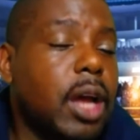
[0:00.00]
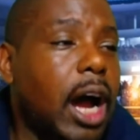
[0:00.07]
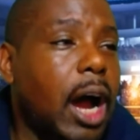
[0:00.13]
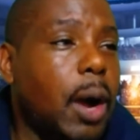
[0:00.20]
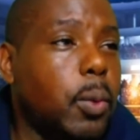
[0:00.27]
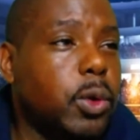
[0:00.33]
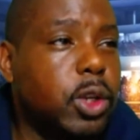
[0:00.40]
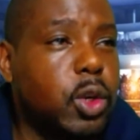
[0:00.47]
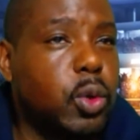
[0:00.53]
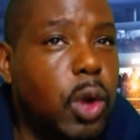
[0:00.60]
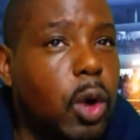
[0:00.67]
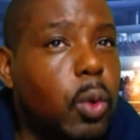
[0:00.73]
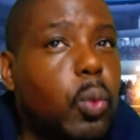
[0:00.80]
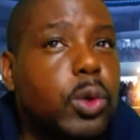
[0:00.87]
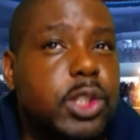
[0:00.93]
I would
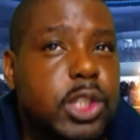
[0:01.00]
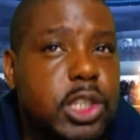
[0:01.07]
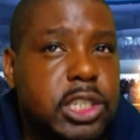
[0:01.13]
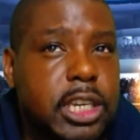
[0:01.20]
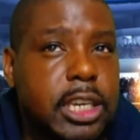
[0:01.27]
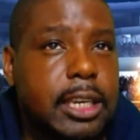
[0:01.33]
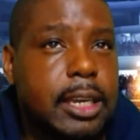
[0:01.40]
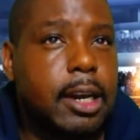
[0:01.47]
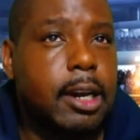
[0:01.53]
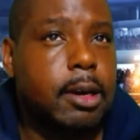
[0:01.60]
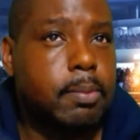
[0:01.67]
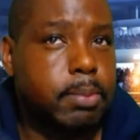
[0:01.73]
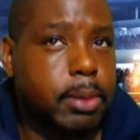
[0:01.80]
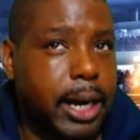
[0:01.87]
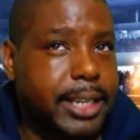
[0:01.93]
not want to see
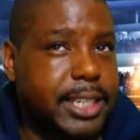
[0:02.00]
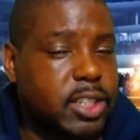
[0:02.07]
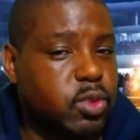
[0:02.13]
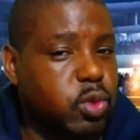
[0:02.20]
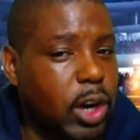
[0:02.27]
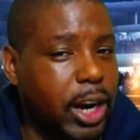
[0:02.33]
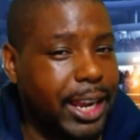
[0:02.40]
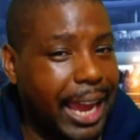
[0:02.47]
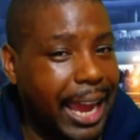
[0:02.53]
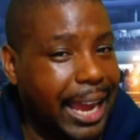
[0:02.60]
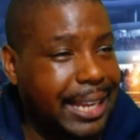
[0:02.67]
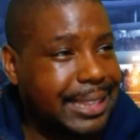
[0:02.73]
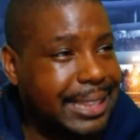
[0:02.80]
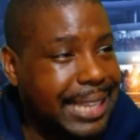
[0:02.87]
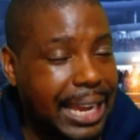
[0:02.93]
Price's right
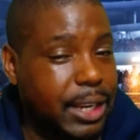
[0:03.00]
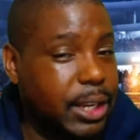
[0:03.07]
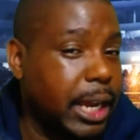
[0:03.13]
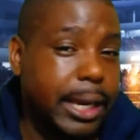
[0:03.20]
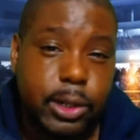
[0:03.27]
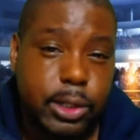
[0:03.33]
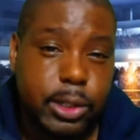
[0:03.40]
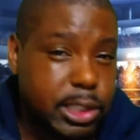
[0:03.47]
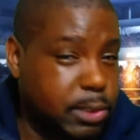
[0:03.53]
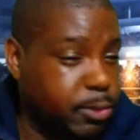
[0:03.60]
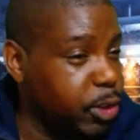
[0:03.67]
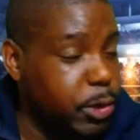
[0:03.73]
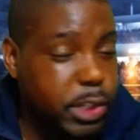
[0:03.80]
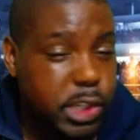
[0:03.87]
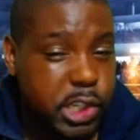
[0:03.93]
hand detonated on
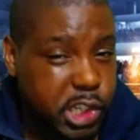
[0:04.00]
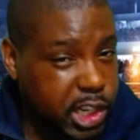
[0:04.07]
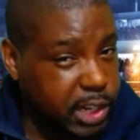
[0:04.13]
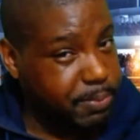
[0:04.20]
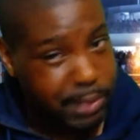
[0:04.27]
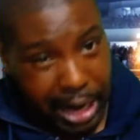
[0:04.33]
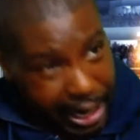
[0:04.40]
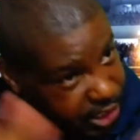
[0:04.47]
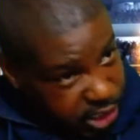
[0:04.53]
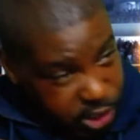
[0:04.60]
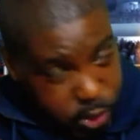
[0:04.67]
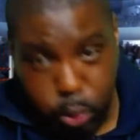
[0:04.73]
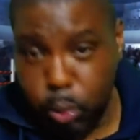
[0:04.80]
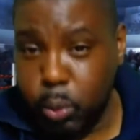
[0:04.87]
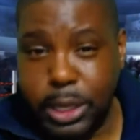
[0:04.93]
Fury's chin. I just
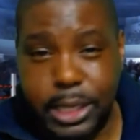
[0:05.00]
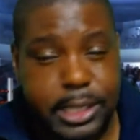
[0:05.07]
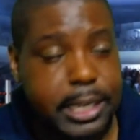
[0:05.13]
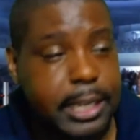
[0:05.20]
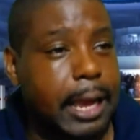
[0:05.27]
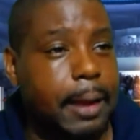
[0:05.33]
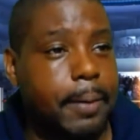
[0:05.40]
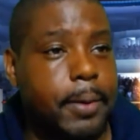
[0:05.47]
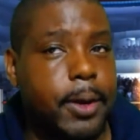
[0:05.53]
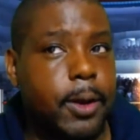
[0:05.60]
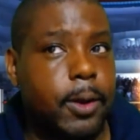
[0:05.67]
wouldn't want to see that.